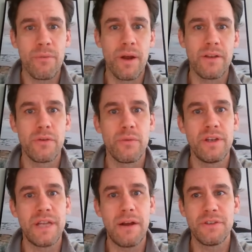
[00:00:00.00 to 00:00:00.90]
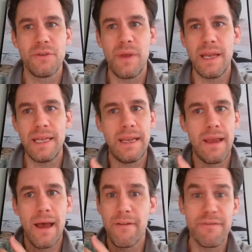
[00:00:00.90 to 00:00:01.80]
Wanted to reach out to
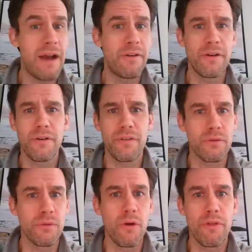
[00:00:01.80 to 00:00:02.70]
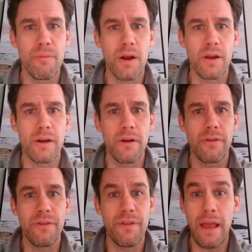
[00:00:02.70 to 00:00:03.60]
any founders, growth
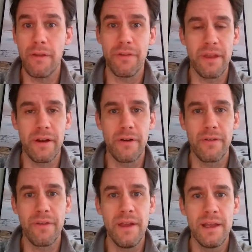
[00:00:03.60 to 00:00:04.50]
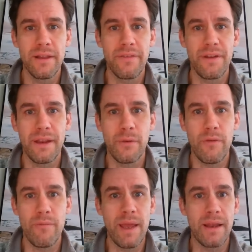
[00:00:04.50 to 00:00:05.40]
marketers, sales leaders listening.
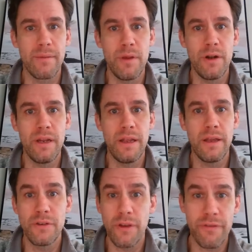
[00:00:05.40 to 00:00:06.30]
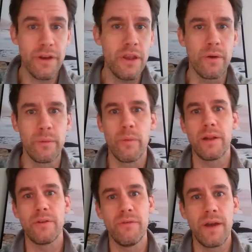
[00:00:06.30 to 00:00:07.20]
We've made a community just for you, and we
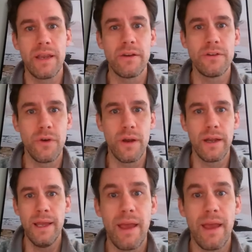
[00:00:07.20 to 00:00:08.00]
wanted to invite you to join.